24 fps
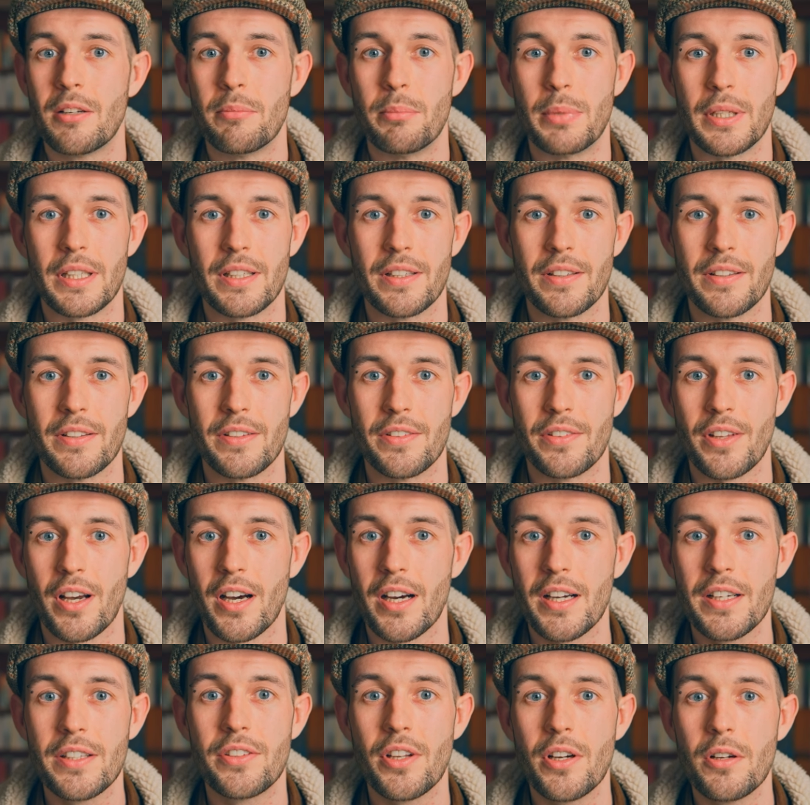Because
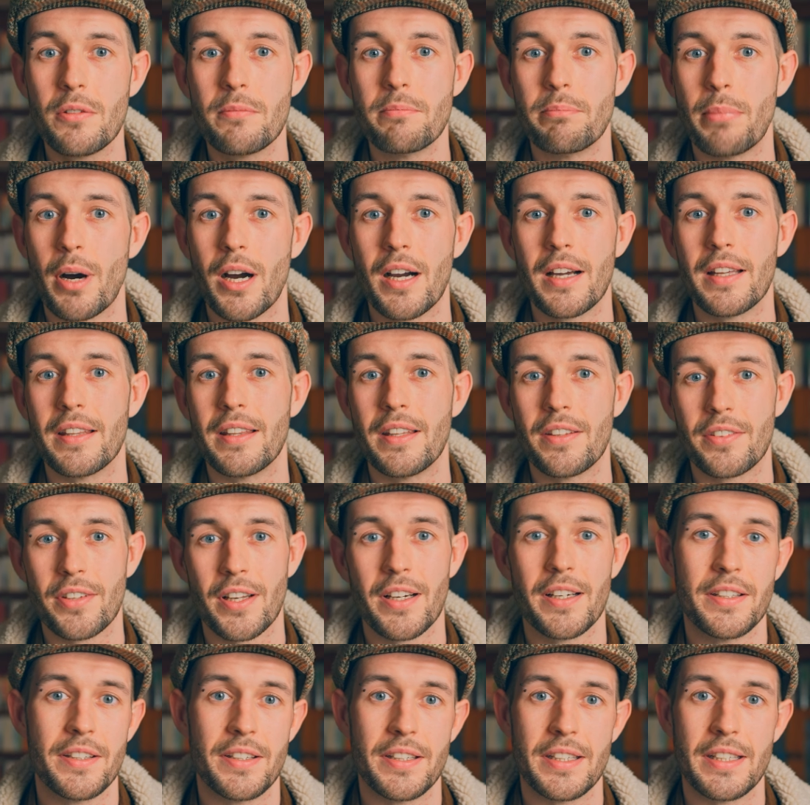I don't buy this
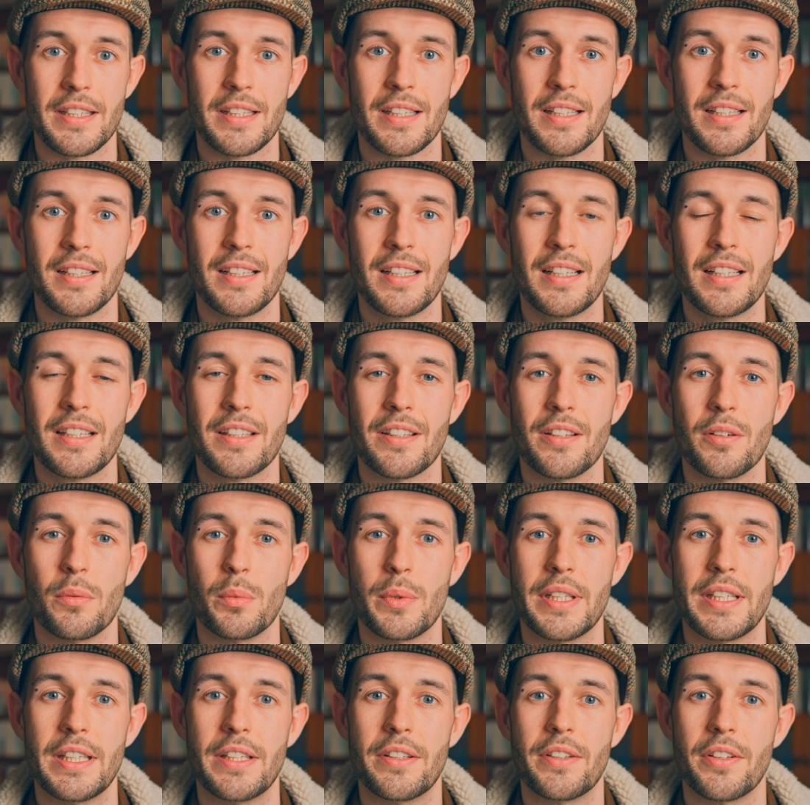idea that
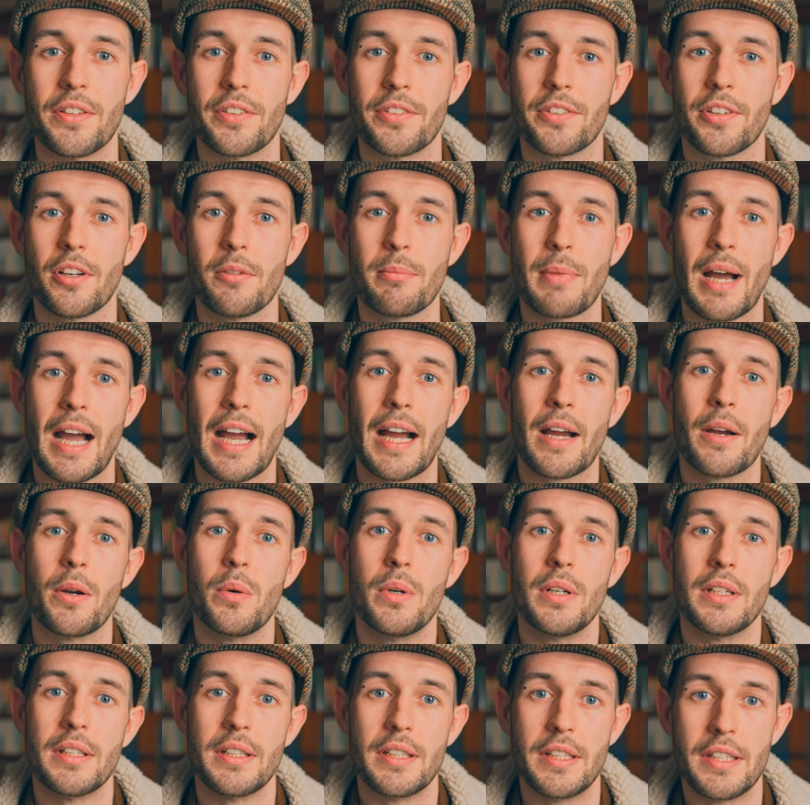we need to somehow
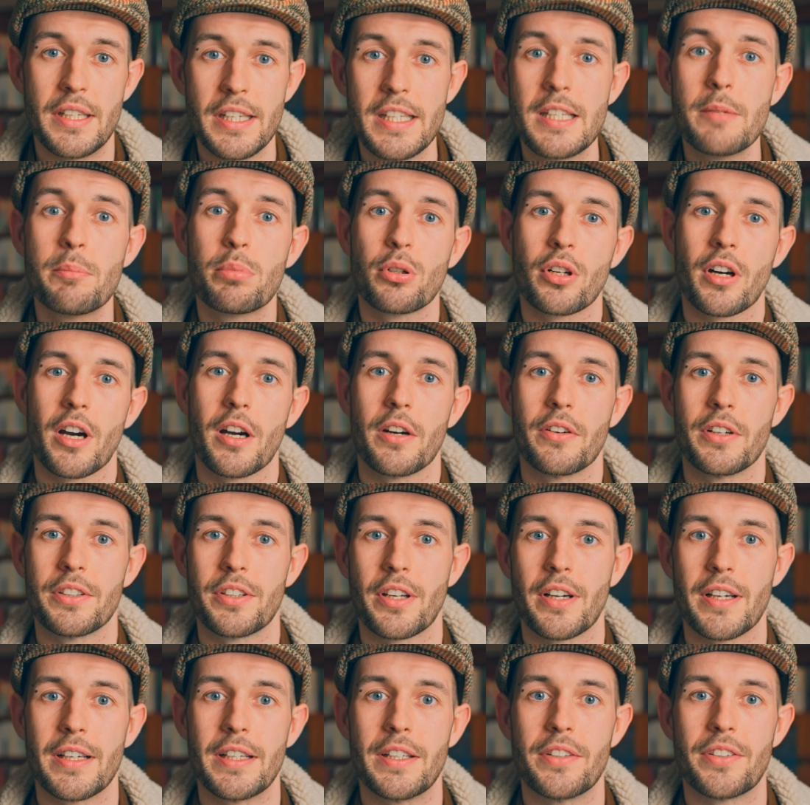
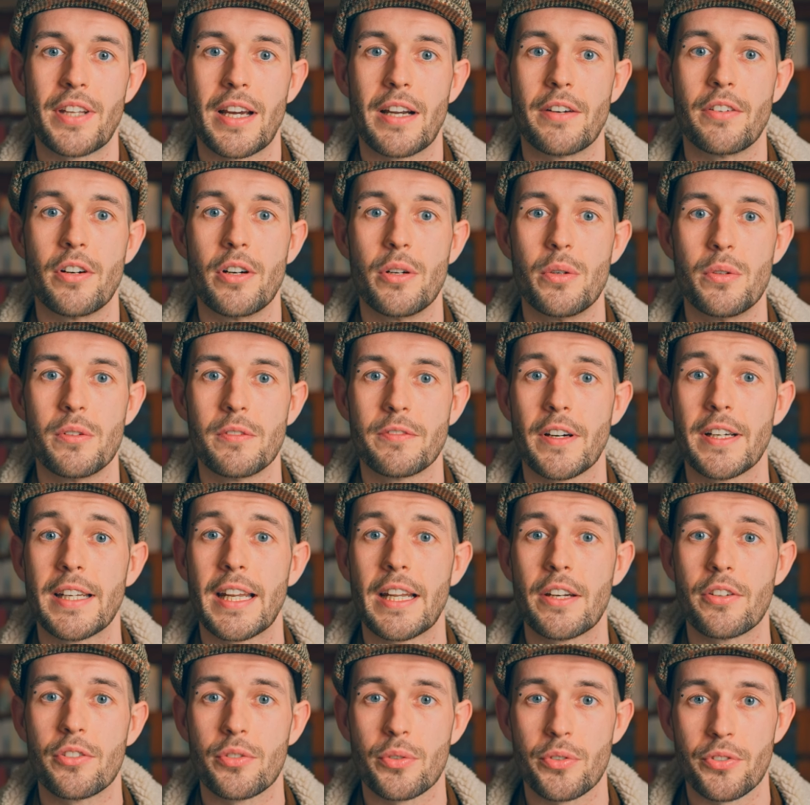deprioritize our own
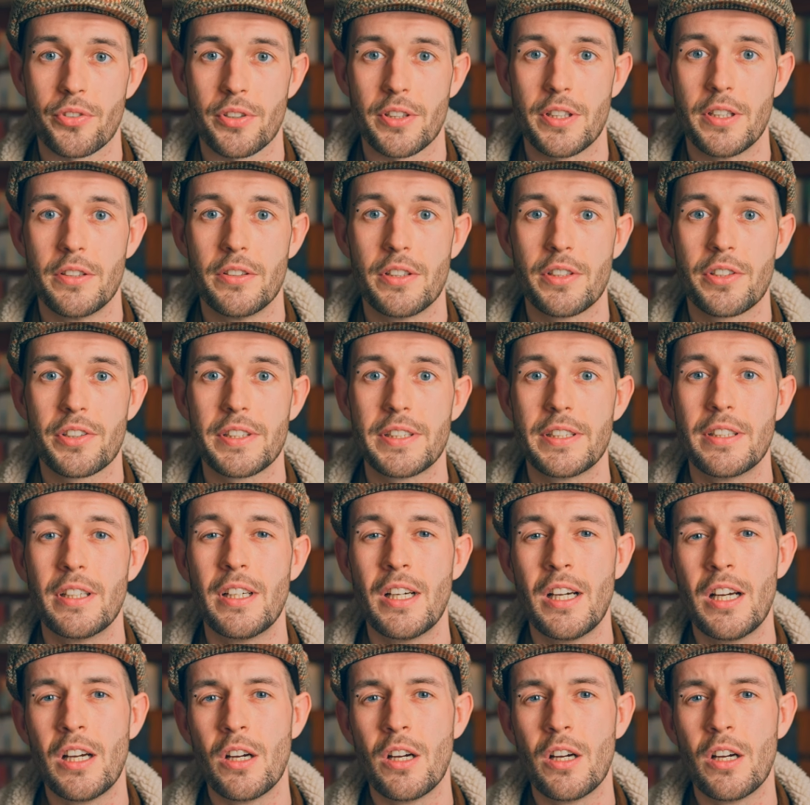financial security